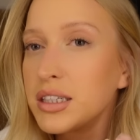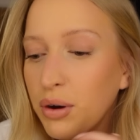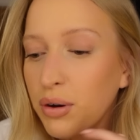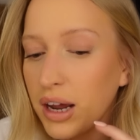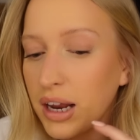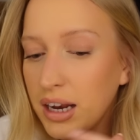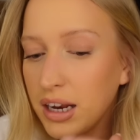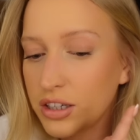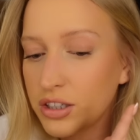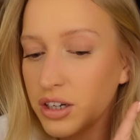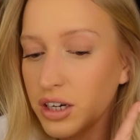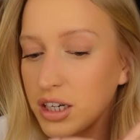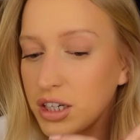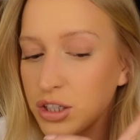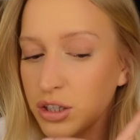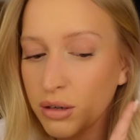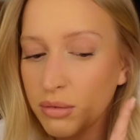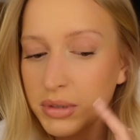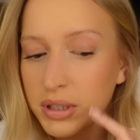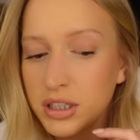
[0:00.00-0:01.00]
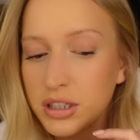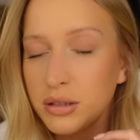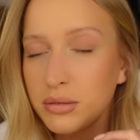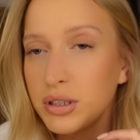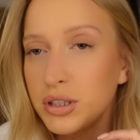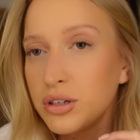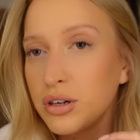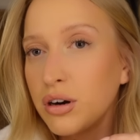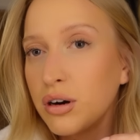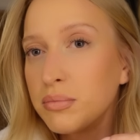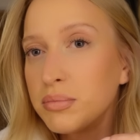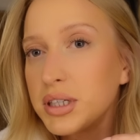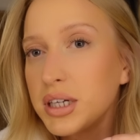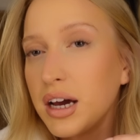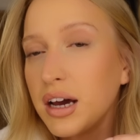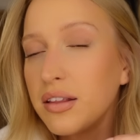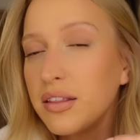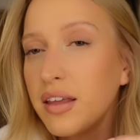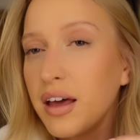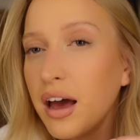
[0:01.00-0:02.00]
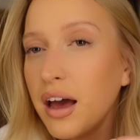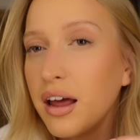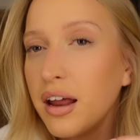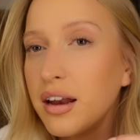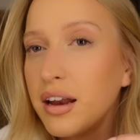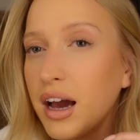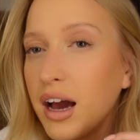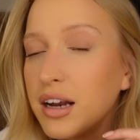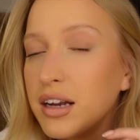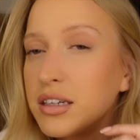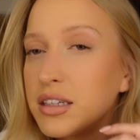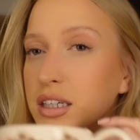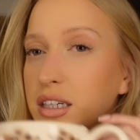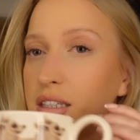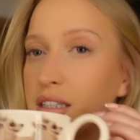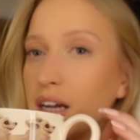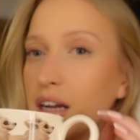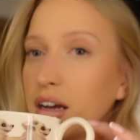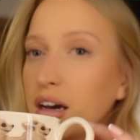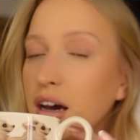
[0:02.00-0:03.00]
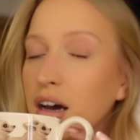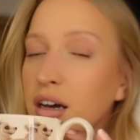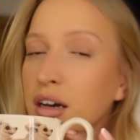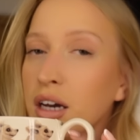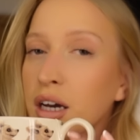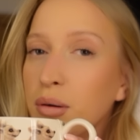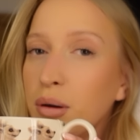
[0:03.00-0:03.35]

Quite literally shopped until we dropped, and then headed to dinner.